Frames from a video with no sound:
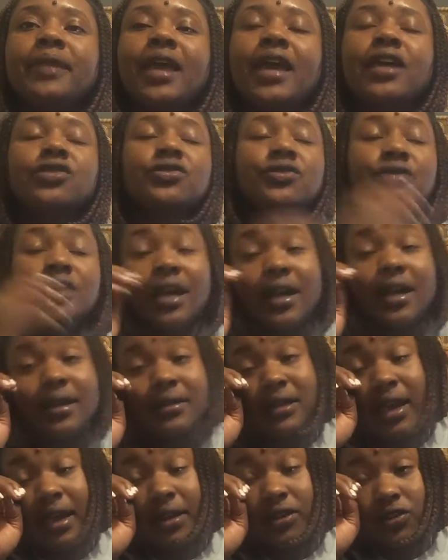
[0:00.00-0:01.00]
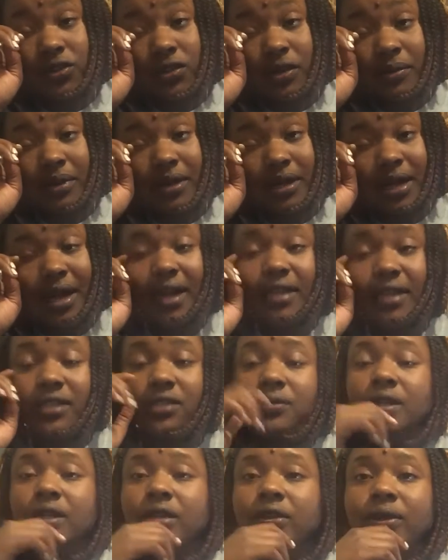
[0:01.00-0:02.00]
Angel number
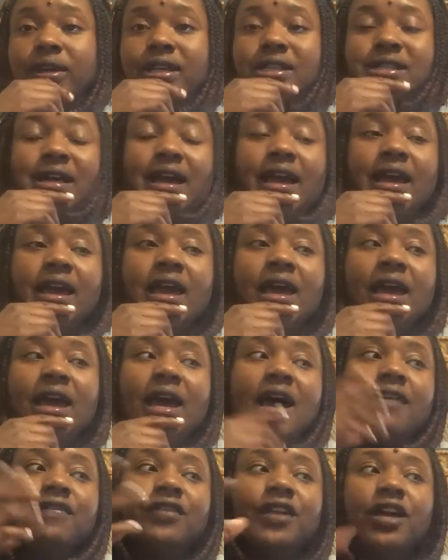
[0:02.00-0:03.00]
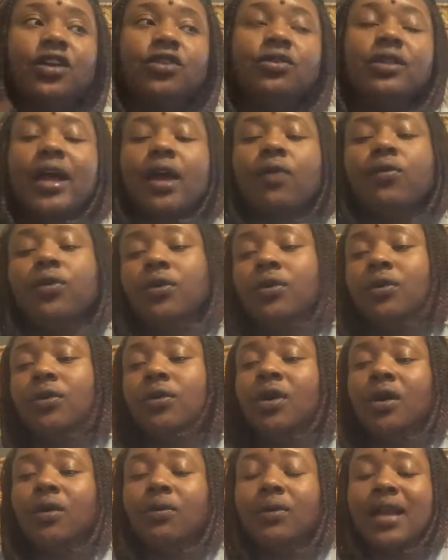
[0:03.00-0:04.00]
923. It's like, I feel like you like, well,
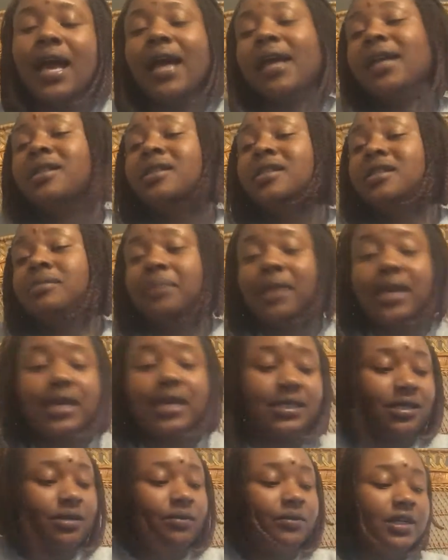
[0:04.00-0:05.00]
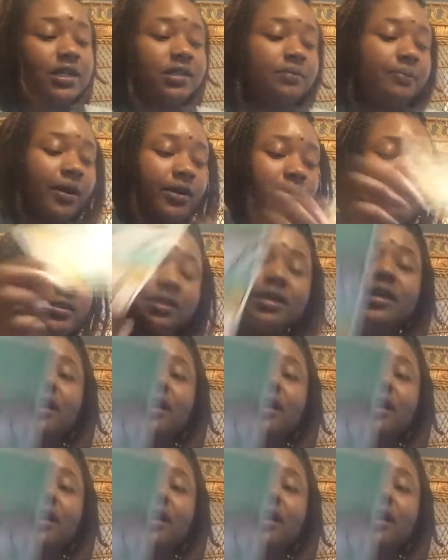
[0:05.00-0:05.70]
when I get this blessing, when this person